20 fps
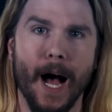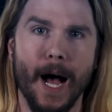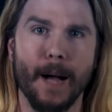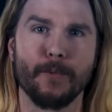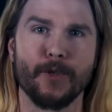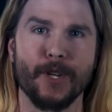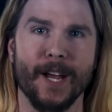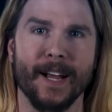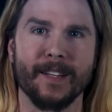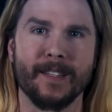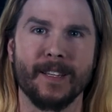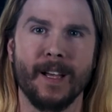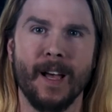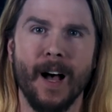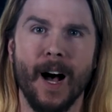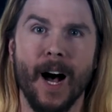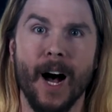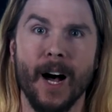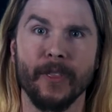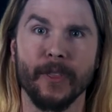objects
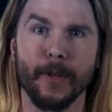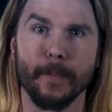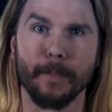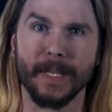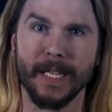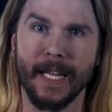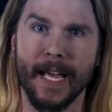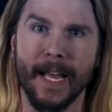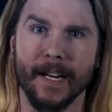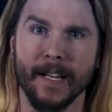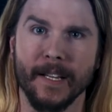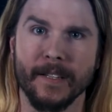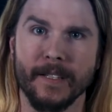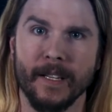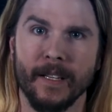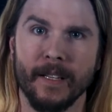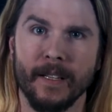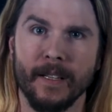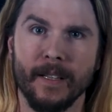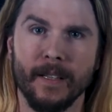on the planet.
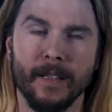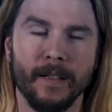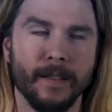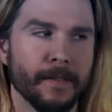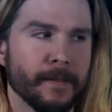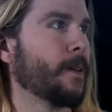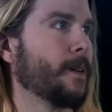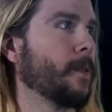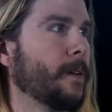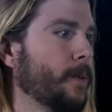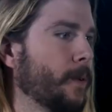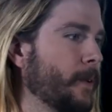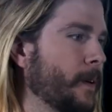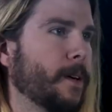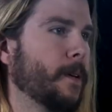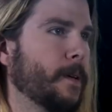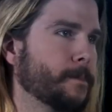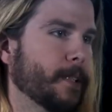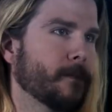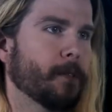
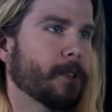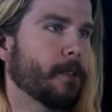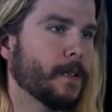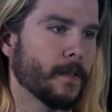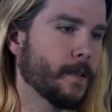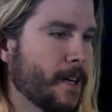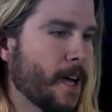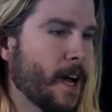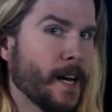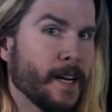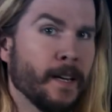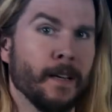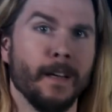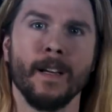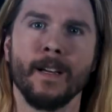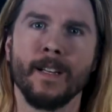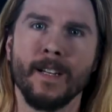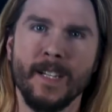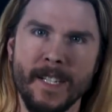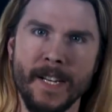7, 8, 9,
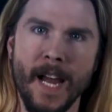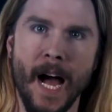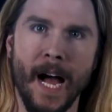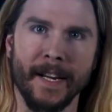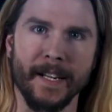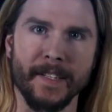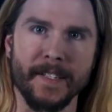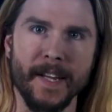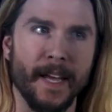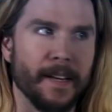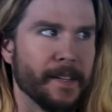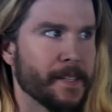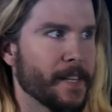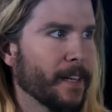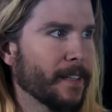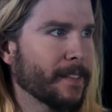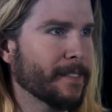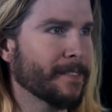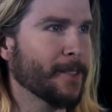nonadent.